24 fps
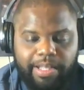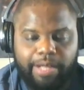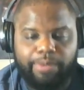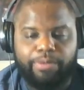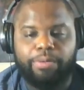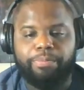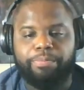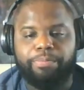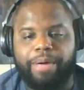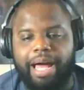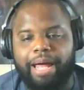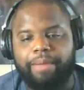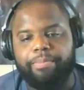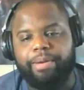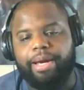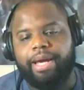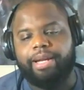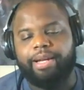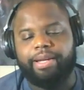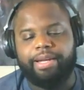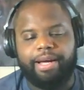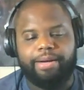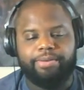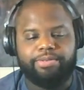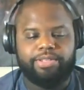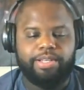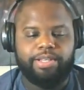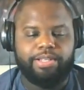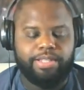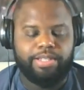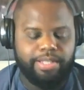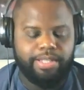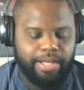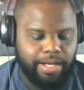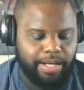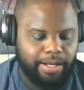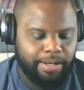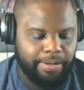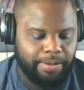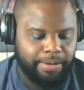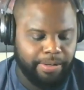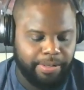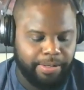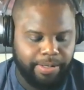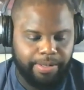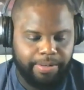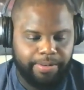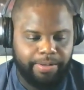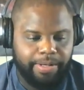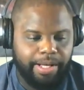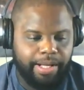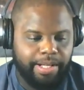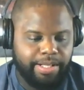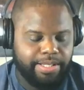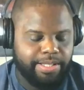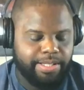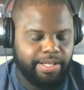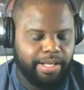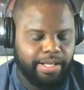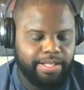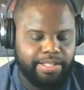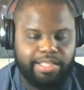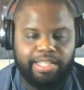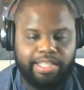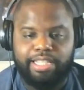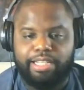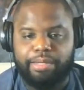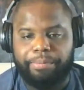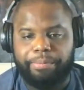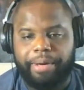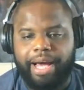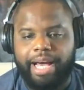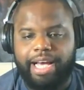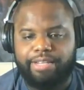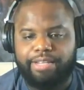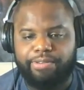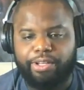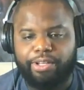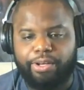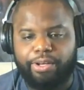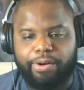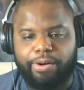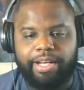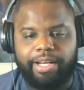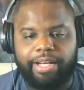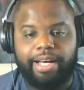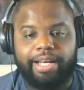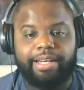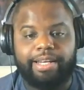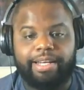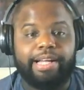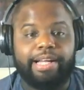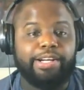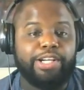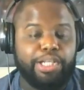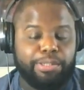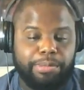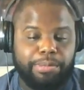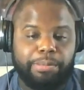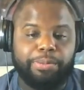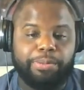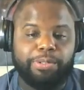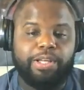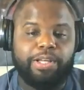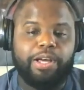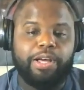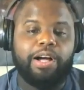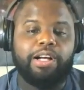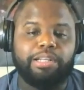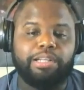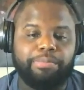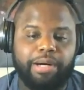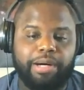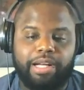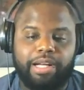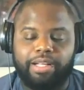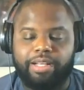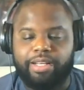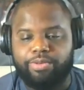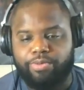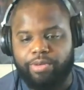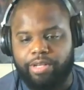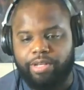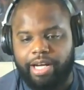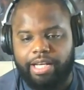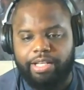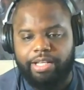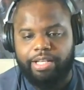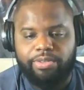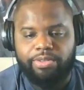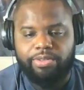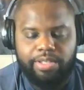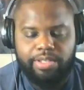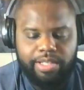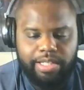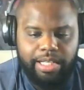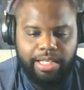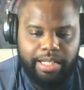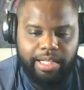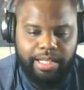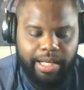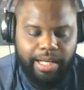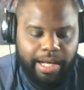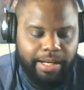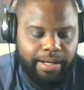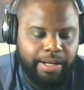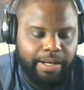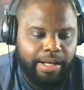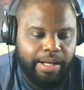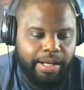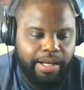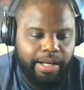Like when Batman announced its... Uh, its uh, season pass for thirty-nine dollars, people talked about it because we're not used to seeing that.